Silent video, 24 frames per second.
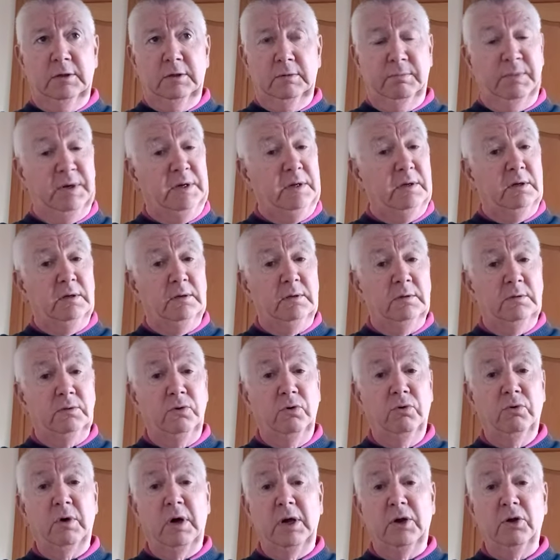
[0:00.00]
But
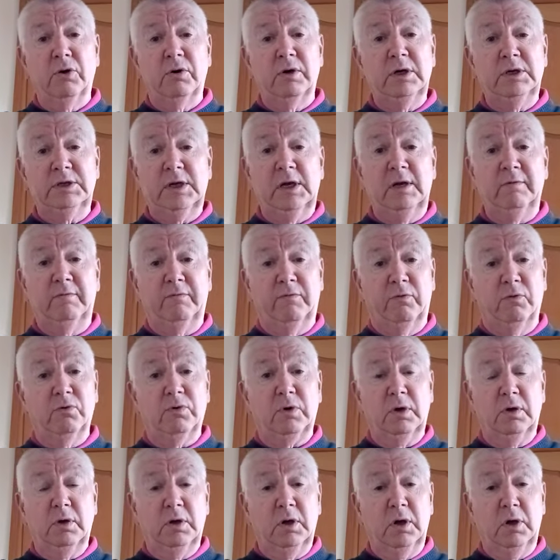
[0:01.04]
Noah and all his ain folk
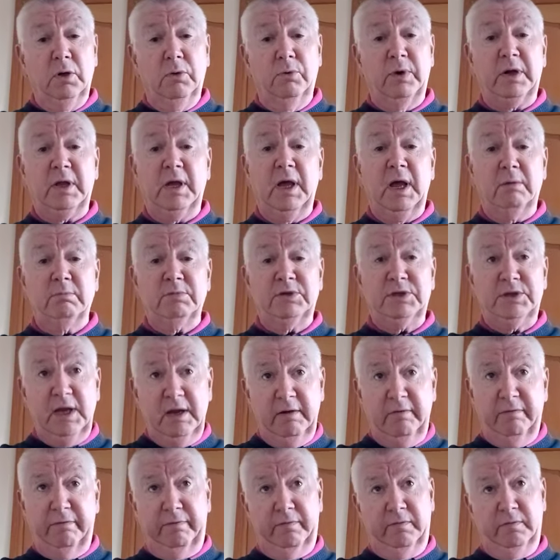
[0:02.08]
were kept
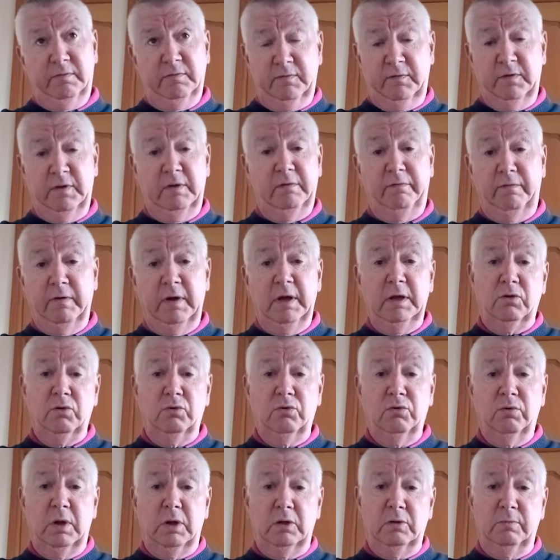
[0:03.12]
safe for the fate
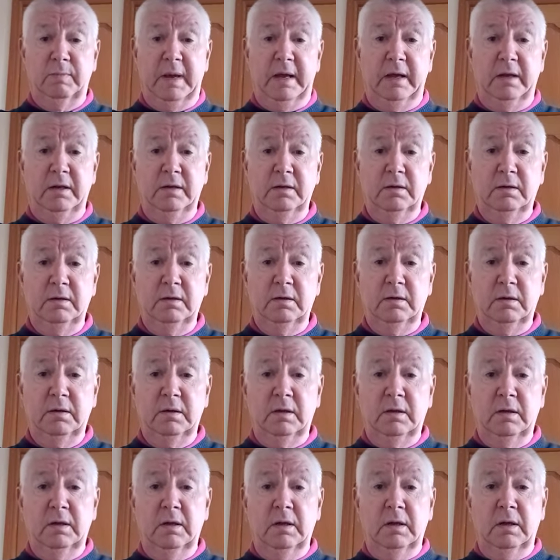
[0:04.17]
of ill men.
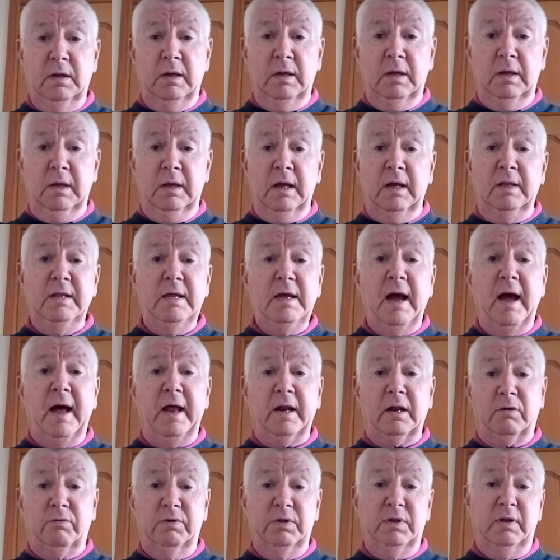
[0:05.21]
In the
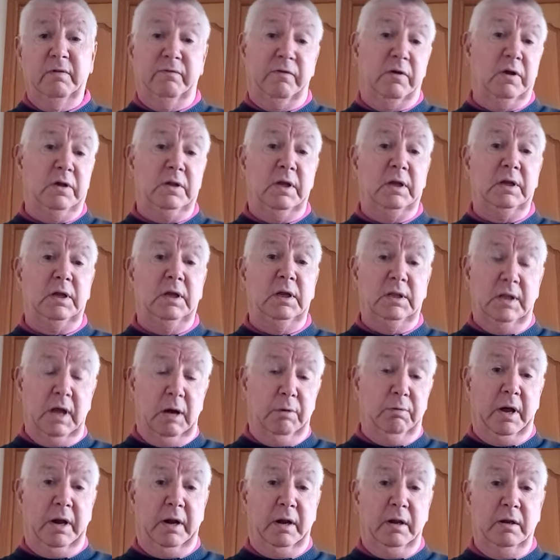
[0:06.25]
ark, when the flood had gied
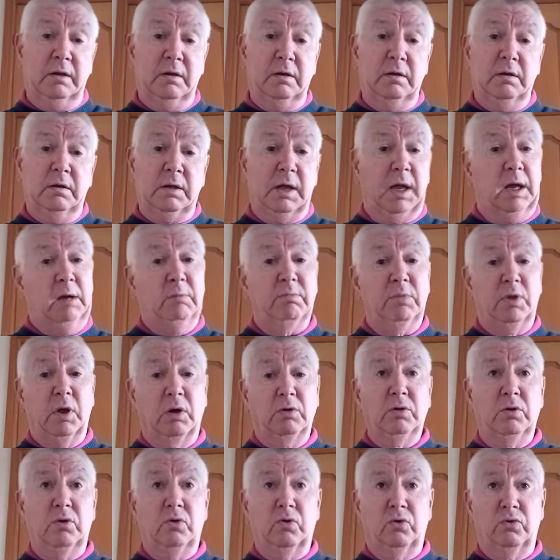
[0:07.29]
hour, came
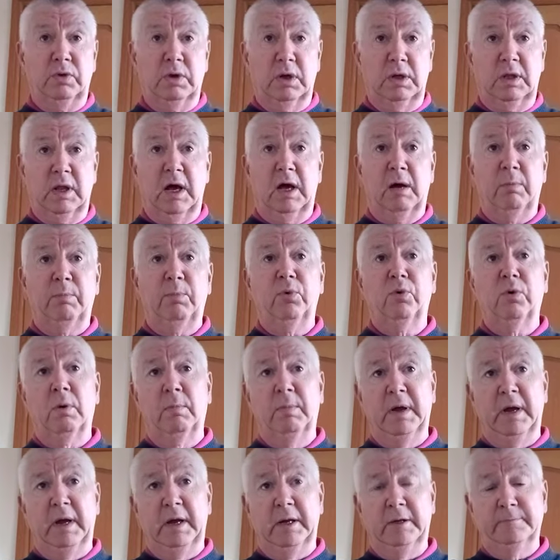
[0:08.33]
dunt on the tap o' a
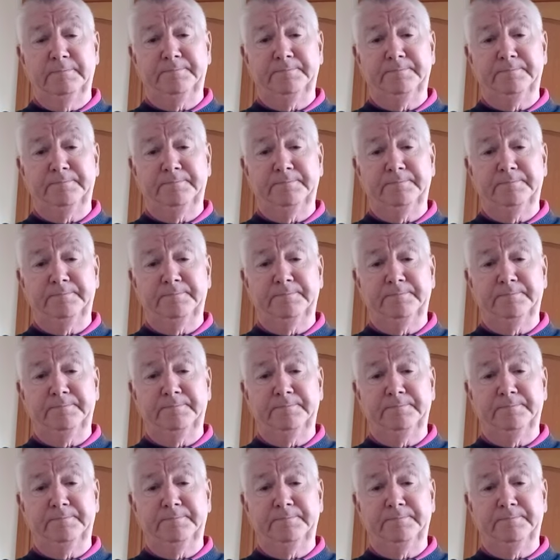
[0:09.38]
ben.